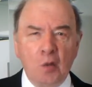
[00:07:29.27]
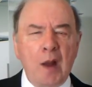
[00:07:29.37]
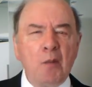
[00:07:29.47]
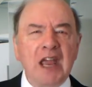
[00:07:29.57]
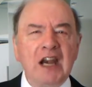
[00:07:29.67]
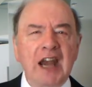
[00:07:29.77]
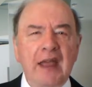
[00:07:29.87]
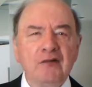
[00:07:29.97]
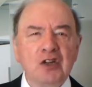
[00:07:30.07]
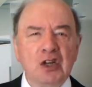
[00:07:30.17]
When we're
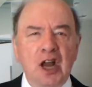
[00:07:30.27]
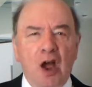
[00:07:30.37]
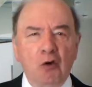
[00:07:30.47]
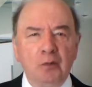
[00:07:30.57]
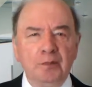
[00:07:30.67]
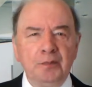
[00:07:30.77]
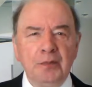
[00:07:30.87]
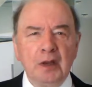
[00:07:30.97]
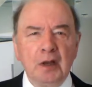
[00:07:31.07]
left alone,